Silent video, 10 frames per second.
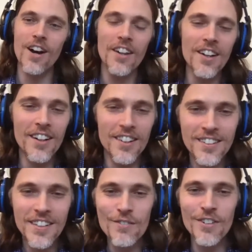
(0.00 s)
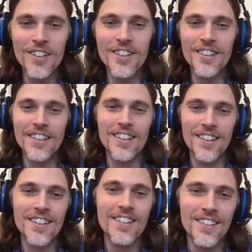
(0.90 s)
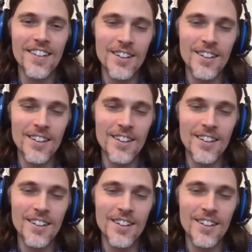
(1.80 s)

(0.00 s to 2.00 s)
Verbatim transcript: Yeah, definitely. Yeah, right. Right. Yeah.